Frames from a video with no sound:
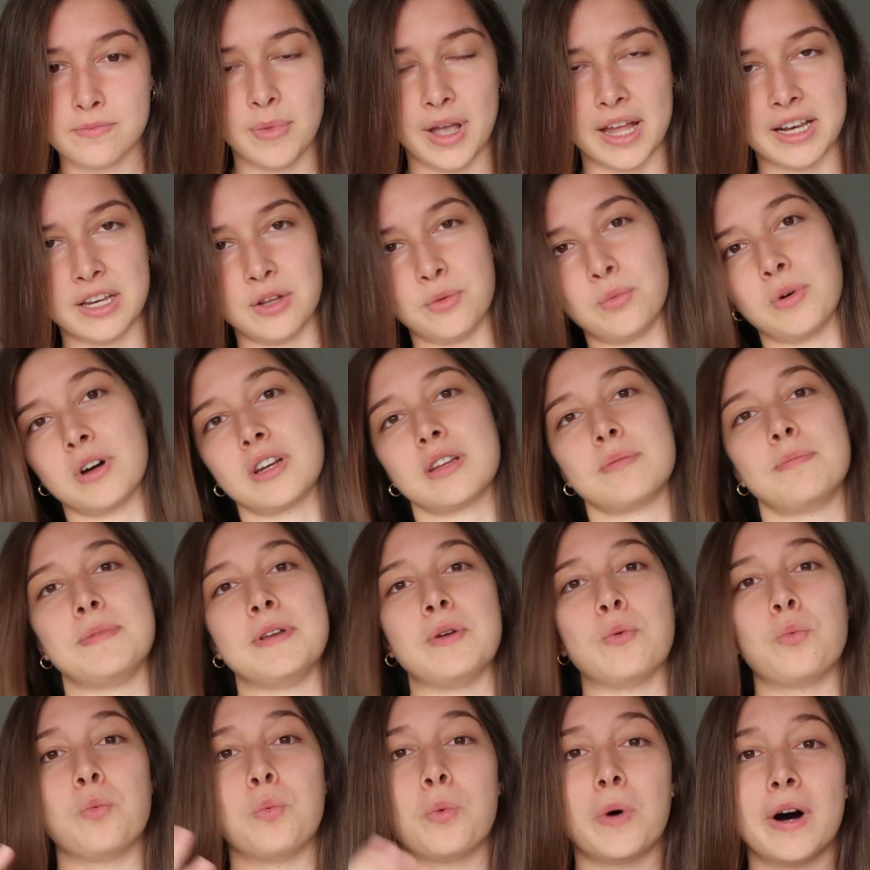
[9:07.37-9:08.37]
And you want to
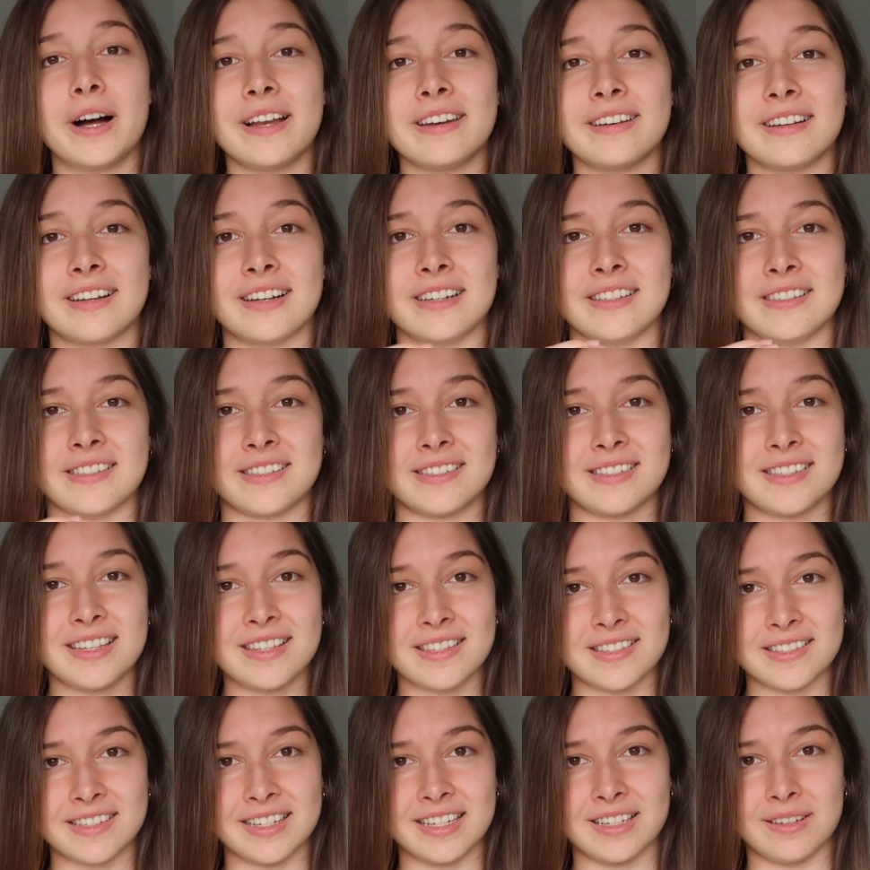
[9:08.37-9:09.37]
be one
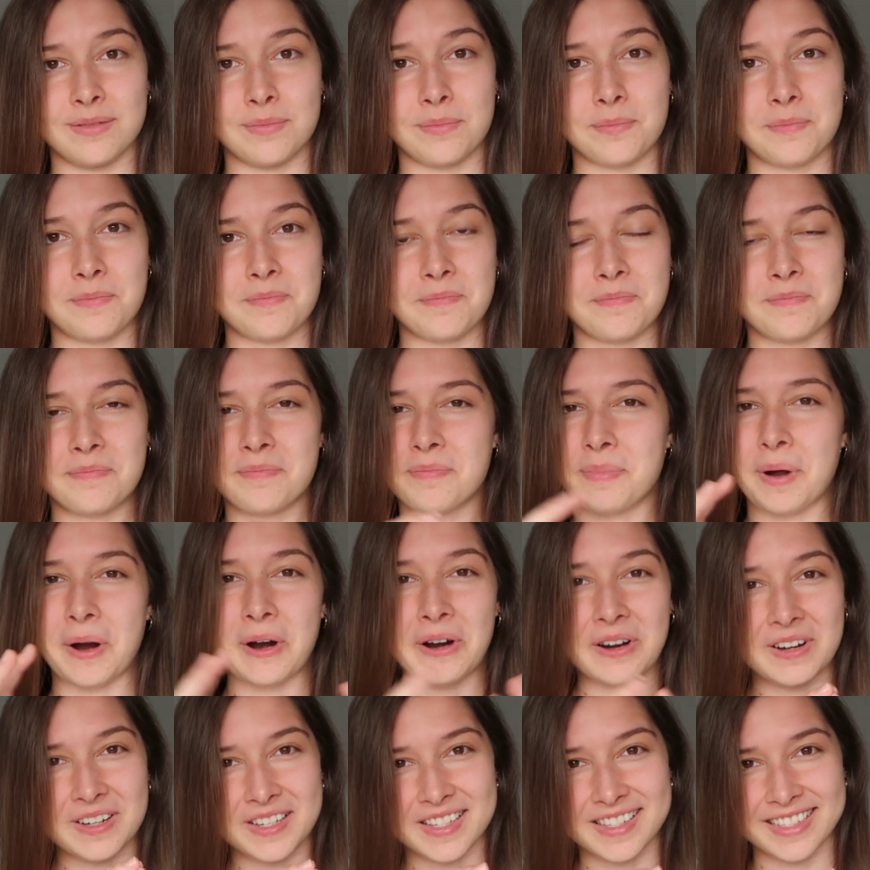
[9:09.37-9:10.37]
consistent
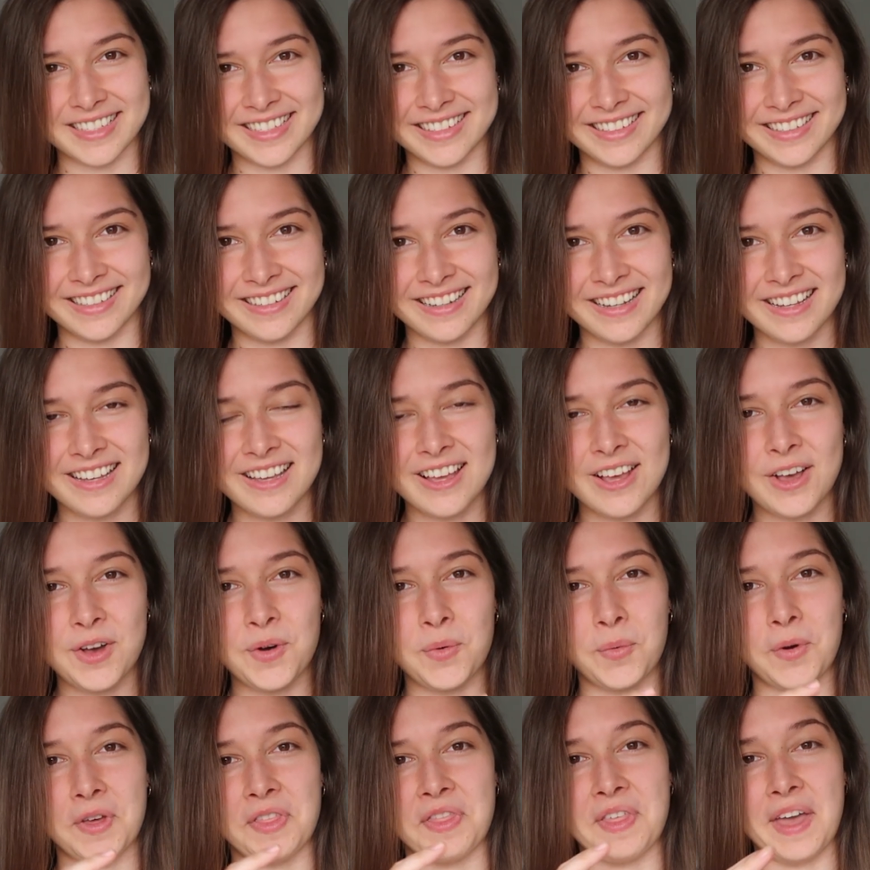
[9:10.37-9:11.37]
person
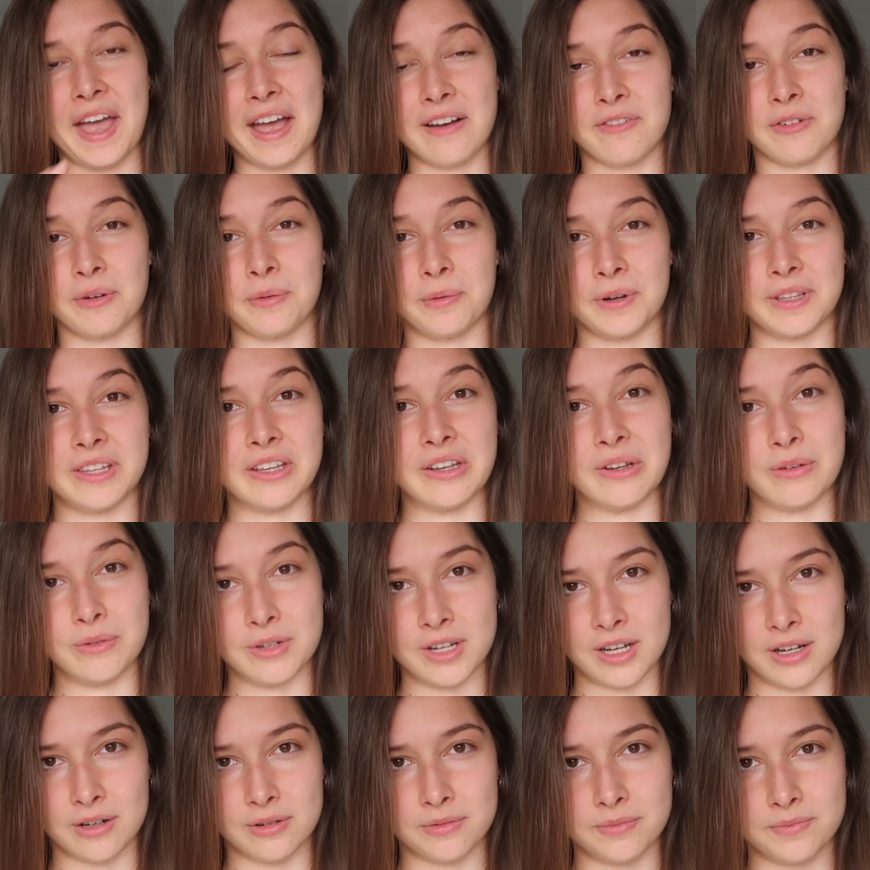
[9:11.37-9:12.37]
with everyone that you
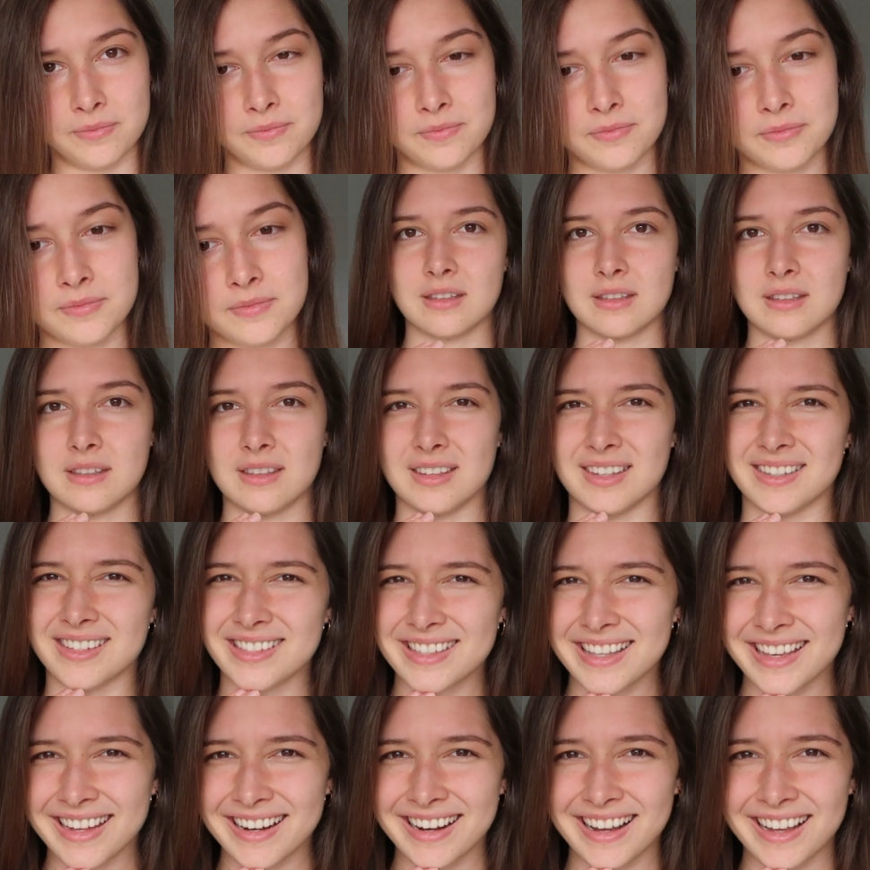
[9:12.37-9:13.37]
know.
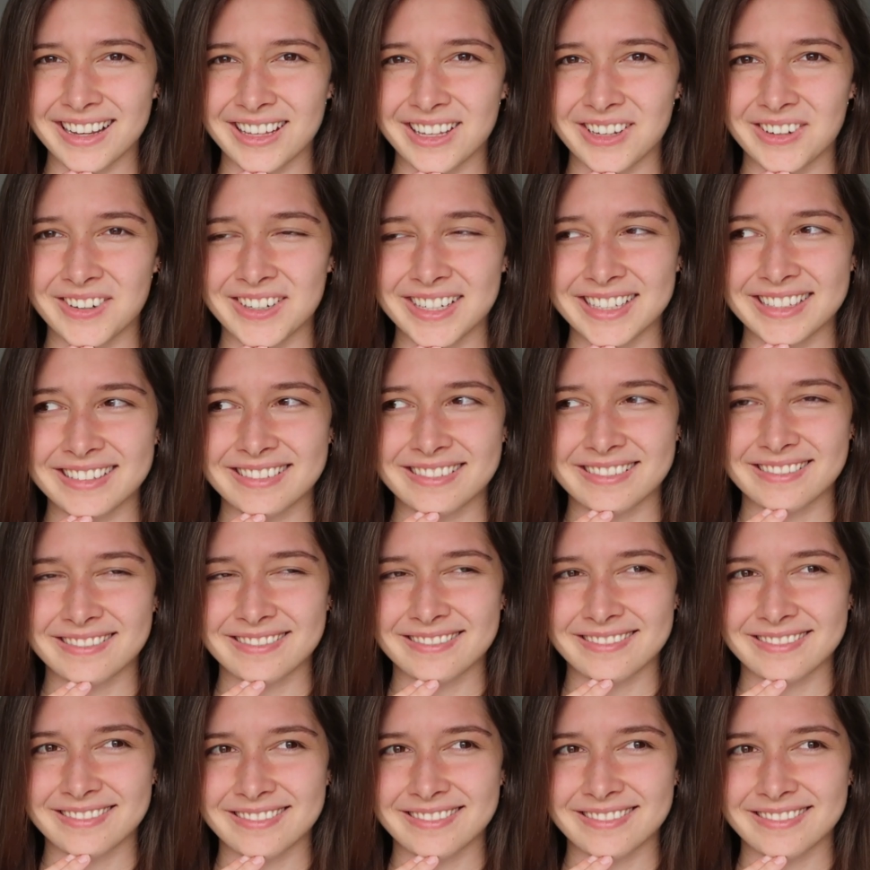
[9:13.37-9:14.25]
Is that accurate?